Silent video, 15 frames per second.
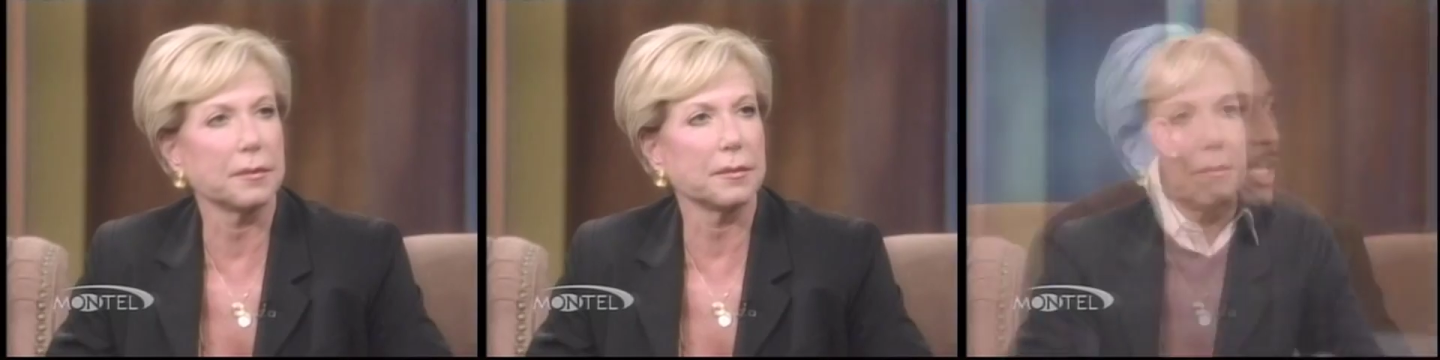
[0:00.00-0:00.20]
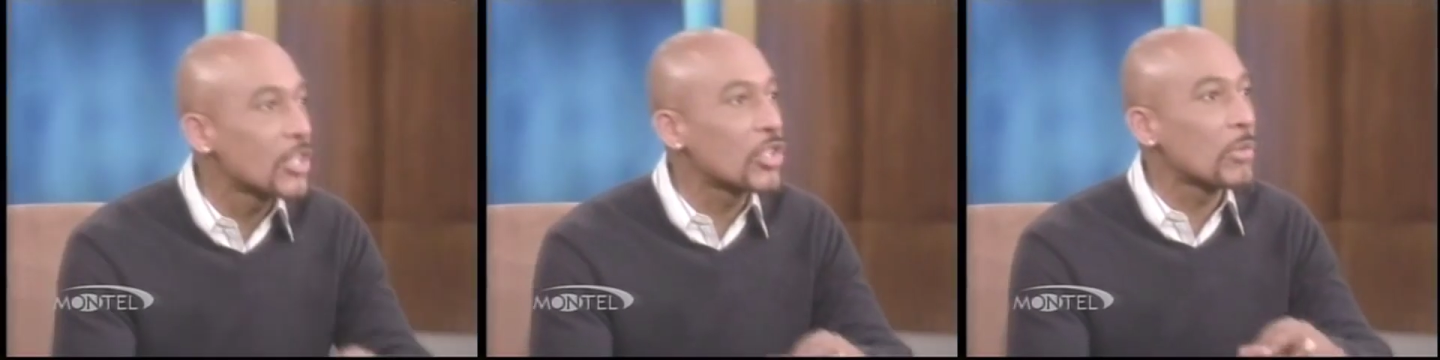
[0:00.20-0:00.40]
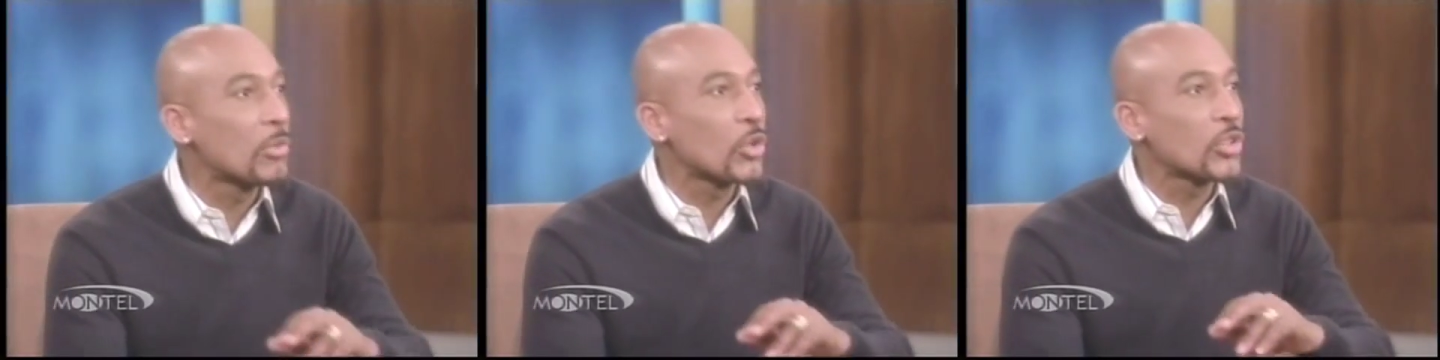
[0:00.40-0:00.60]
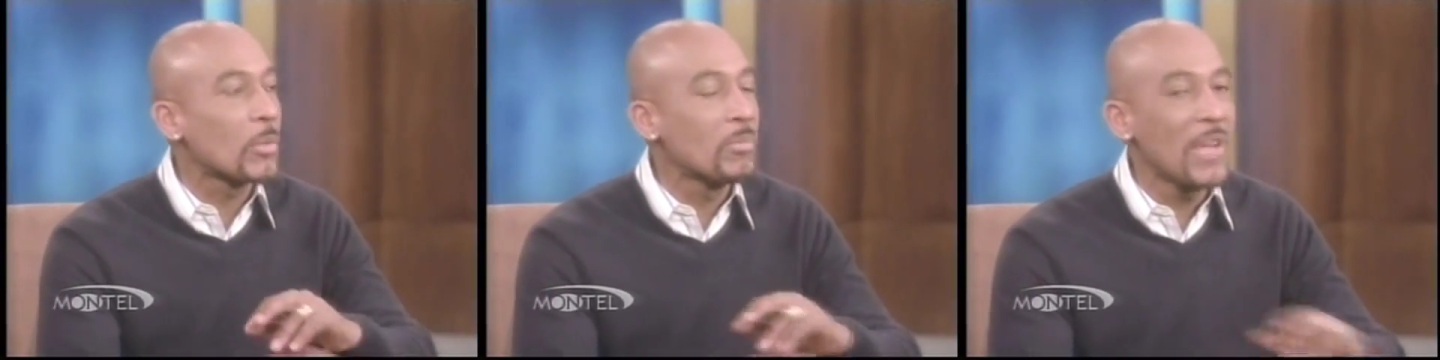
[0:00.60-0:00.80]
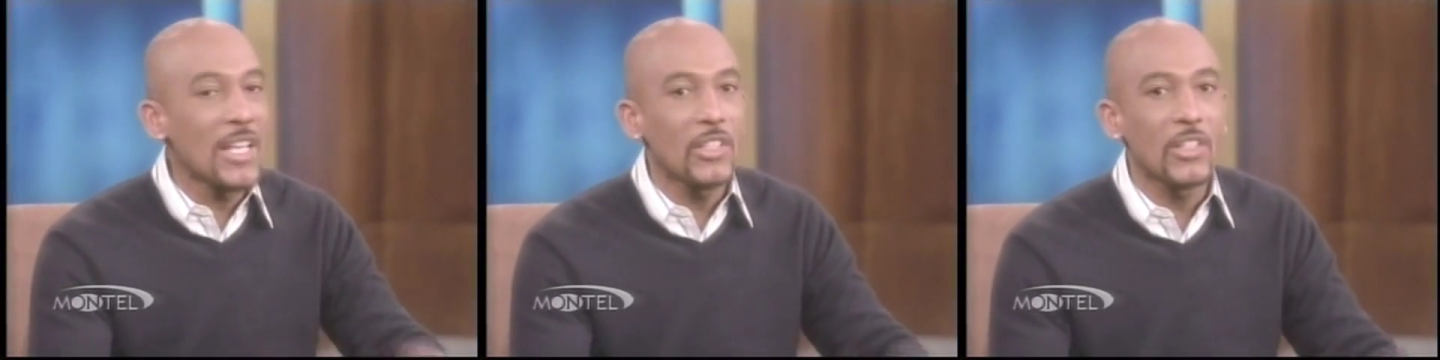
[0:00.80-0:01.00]
It's the most
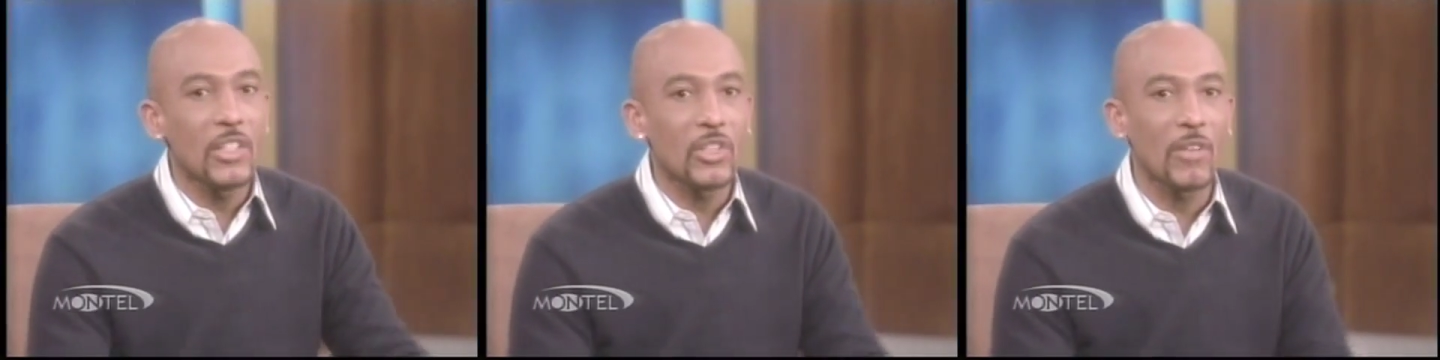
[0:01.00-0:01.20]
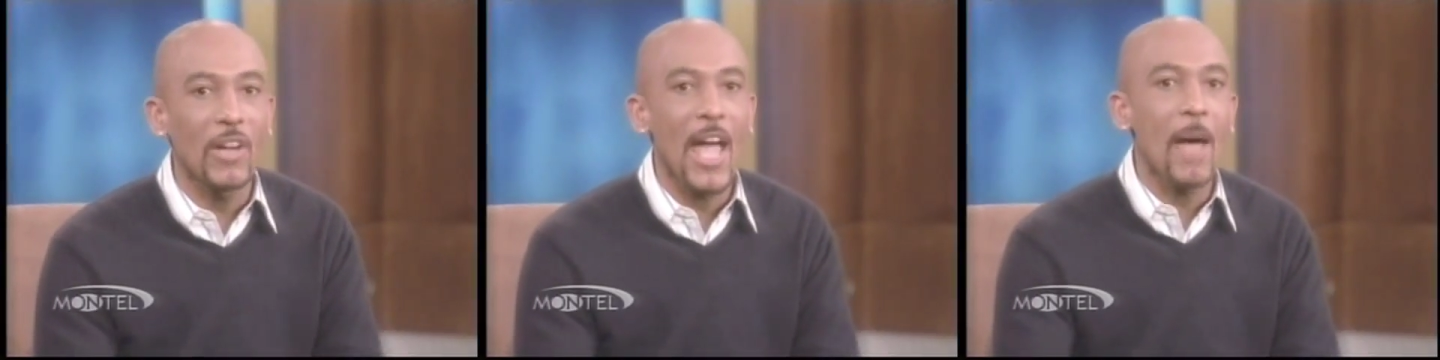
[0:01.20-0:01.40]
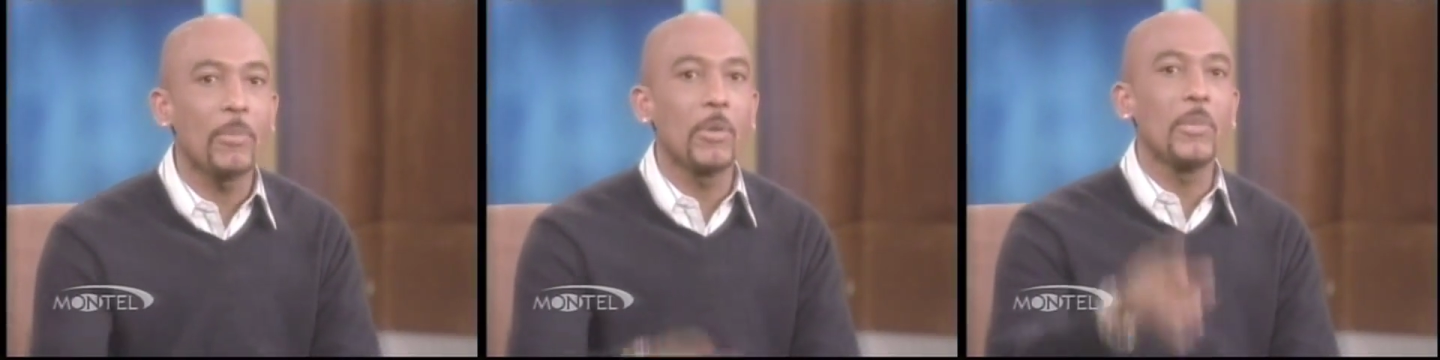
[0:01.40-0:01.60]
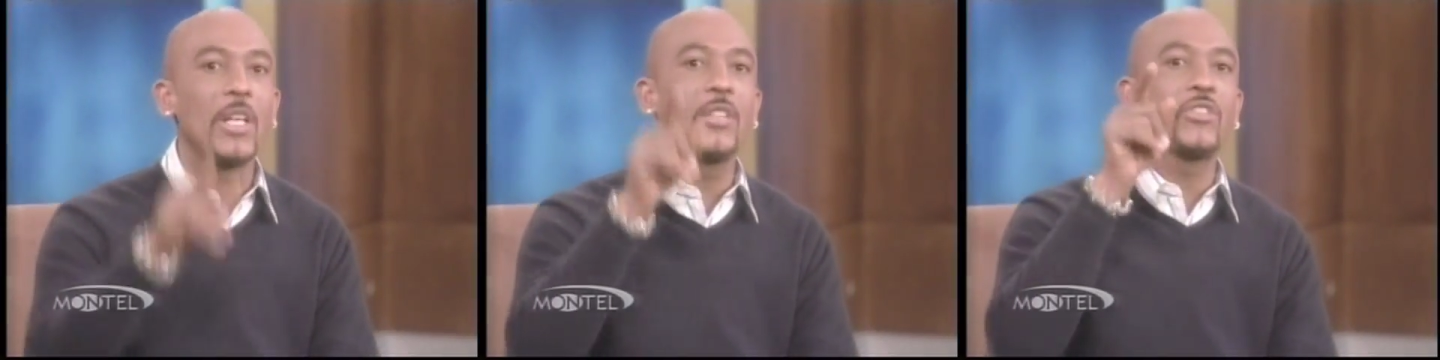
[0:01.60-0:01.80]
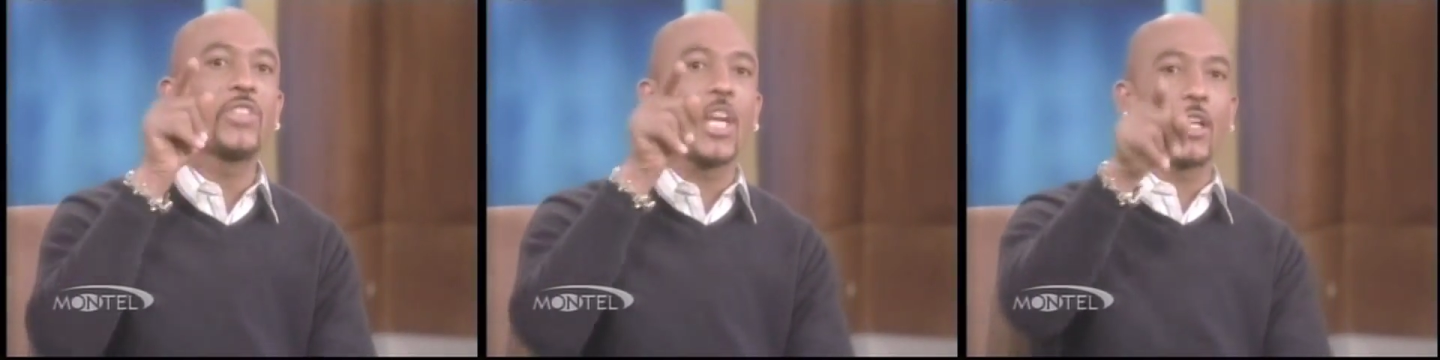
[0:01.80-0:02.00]
amazing thing that's ever happened to
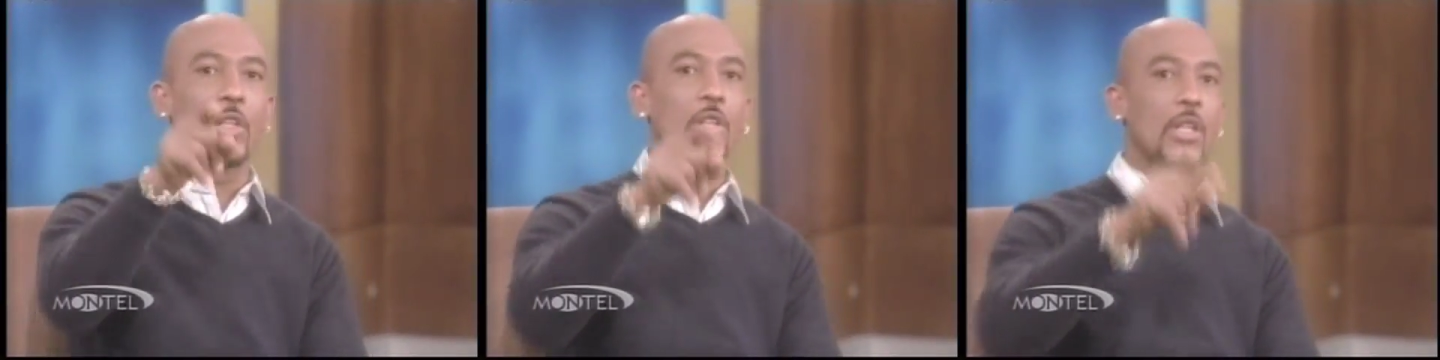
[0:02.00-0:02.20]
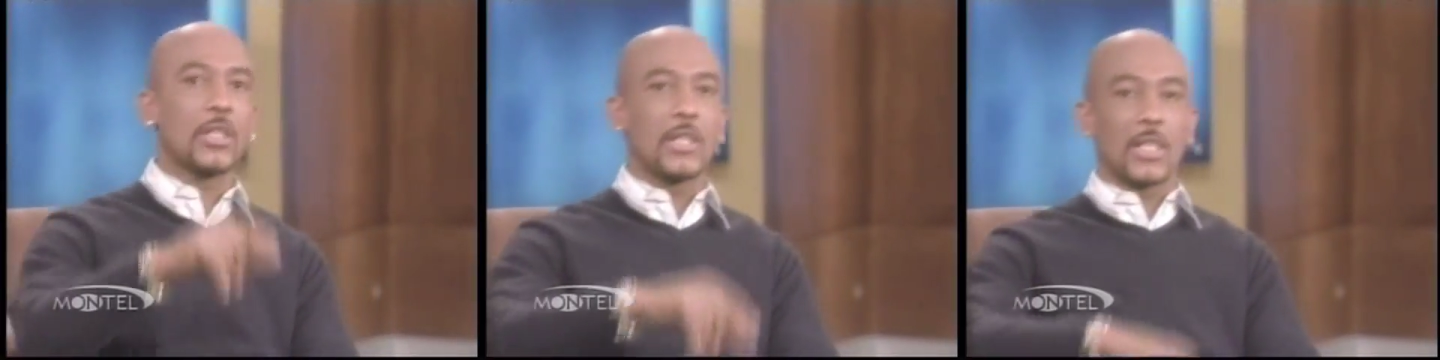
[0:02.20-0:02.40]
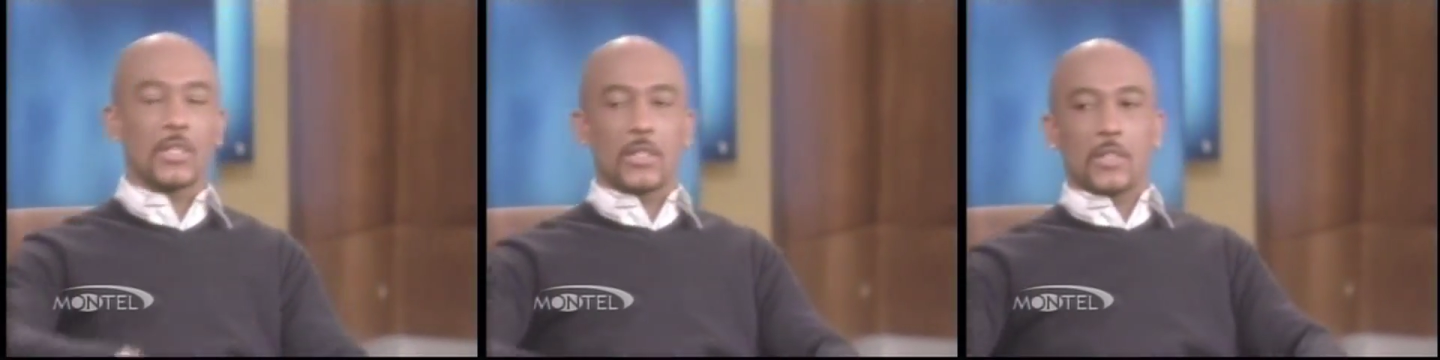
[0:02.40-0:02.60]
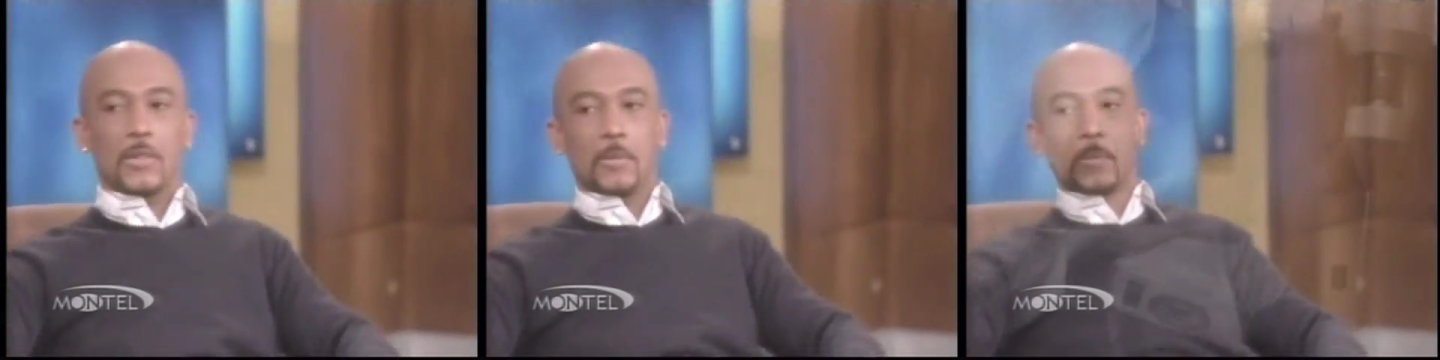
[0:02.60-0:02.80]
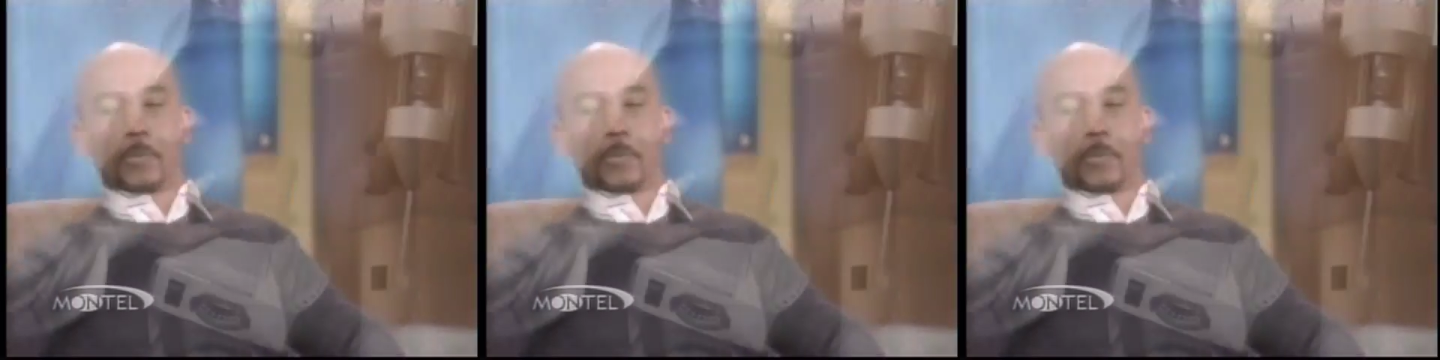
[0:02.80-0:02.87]
me. Take a look at this.